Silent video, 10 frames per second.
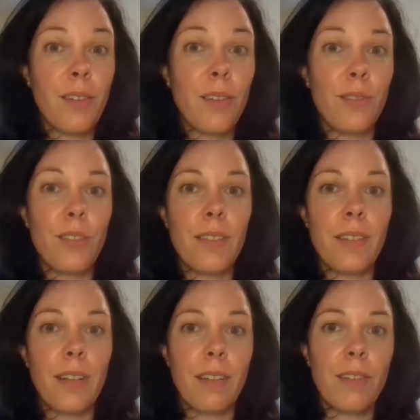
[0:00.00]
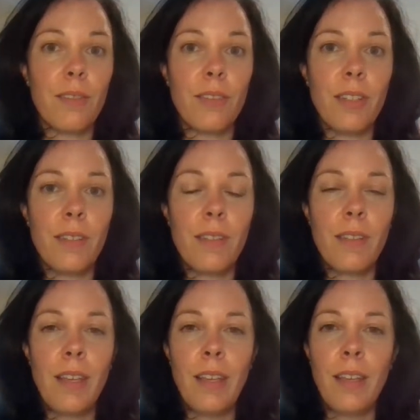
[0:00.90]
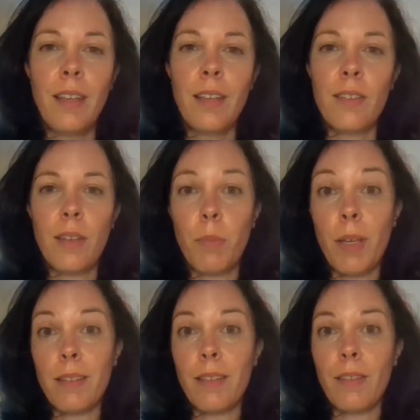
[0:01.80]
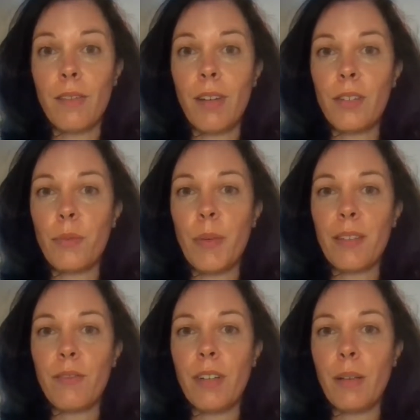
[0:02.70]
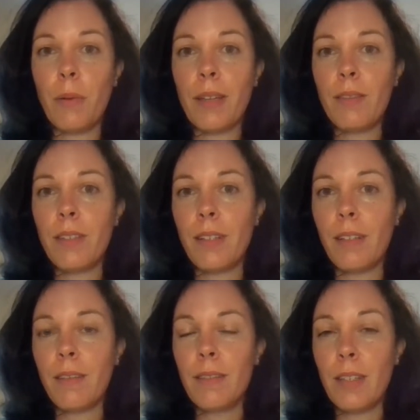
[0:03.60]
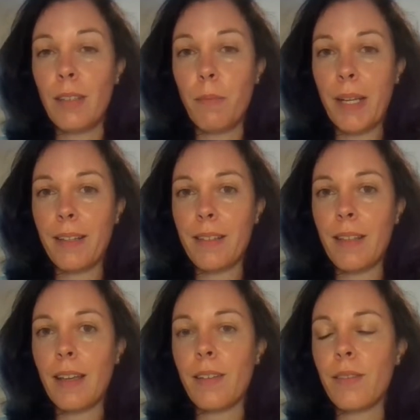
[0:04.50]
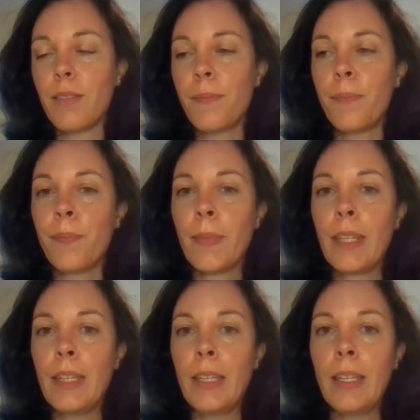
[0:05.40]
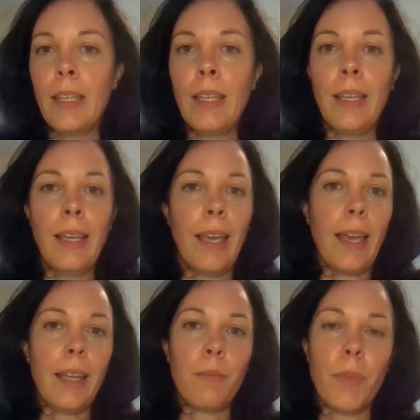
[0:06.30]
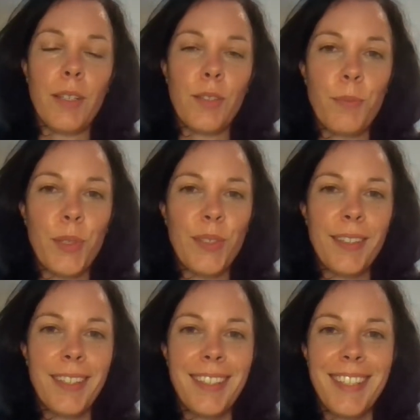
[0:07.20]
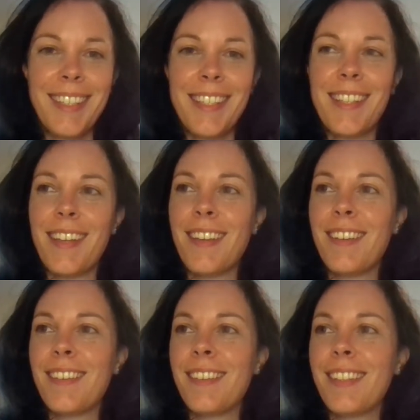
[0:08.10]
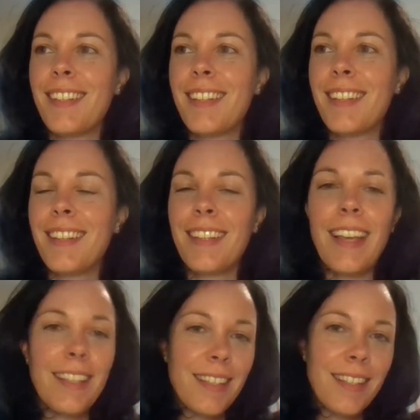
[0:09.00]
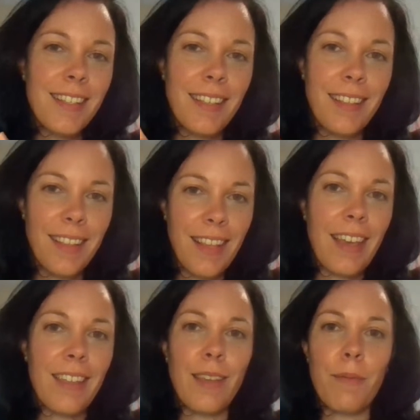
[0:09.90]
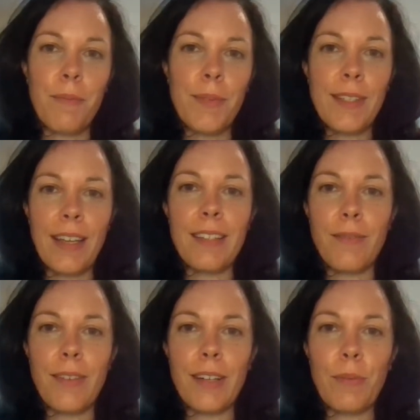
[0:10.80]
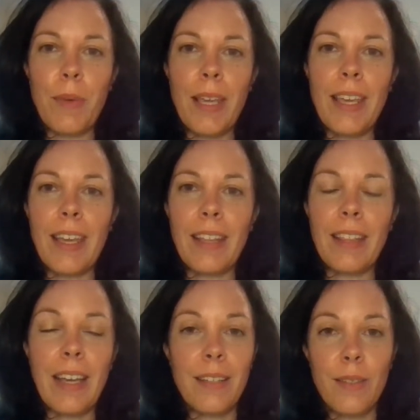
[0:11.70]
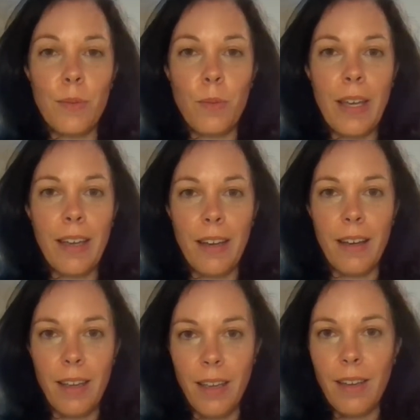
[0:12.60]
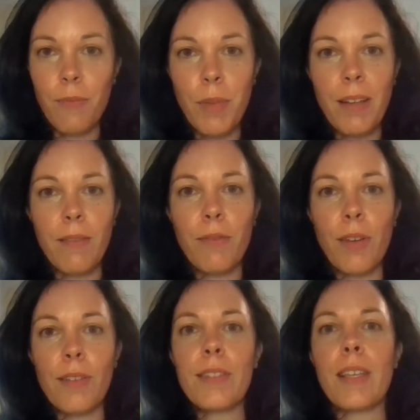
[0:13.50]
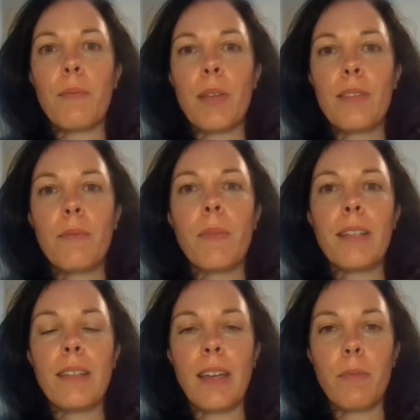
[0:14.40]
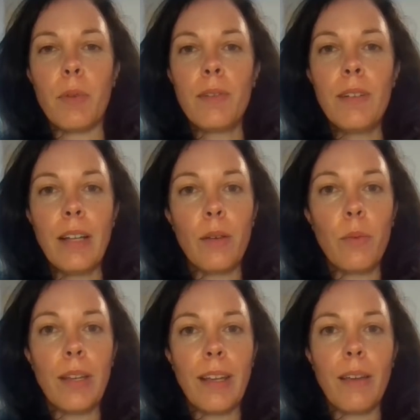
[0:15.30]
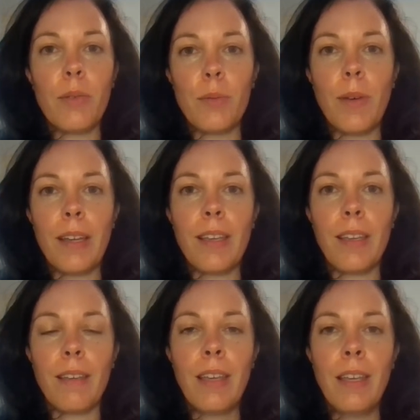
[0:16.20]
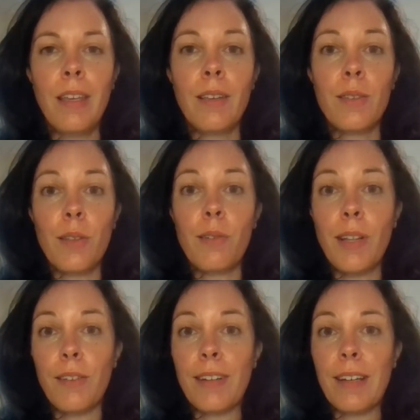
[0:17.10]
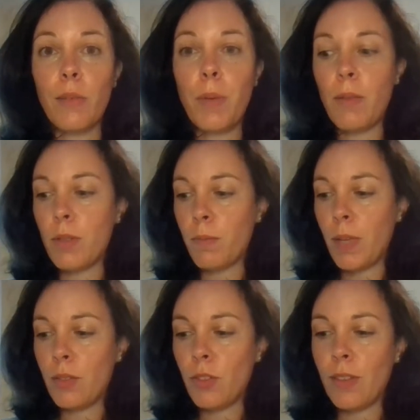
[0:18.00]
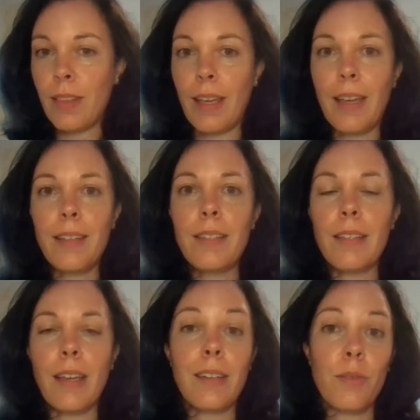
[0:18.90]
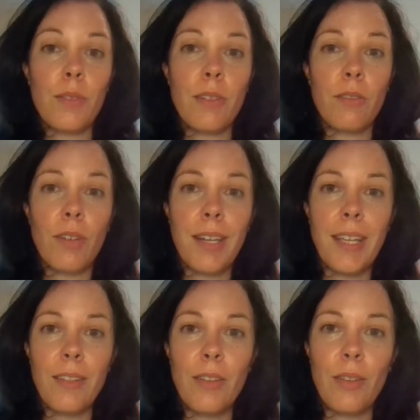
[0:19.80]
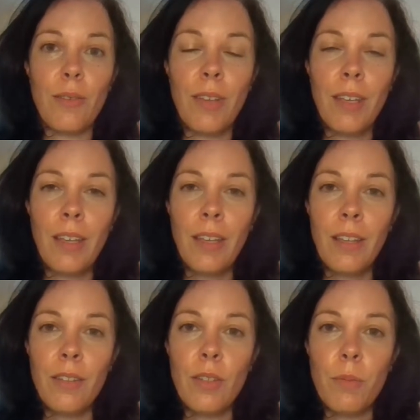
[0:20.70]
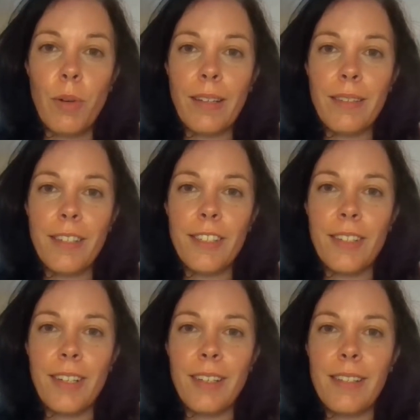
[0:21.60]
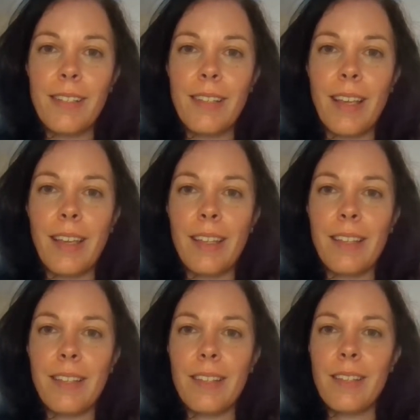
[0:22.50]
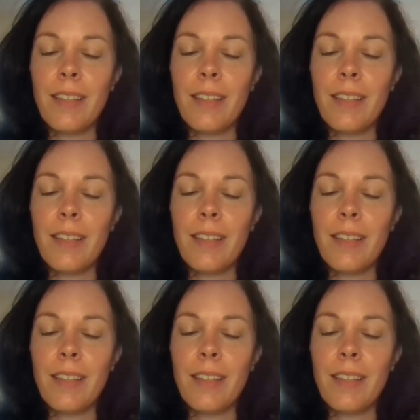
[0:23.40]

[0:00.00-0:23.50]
the conscious and unconscious. So parts integration works really well to balance that out, and much more. So that's the other side of NLP, and that's where I have been focusing most of my time on. Like when I was working solely on NLP was much on that, and also training new practitioners. And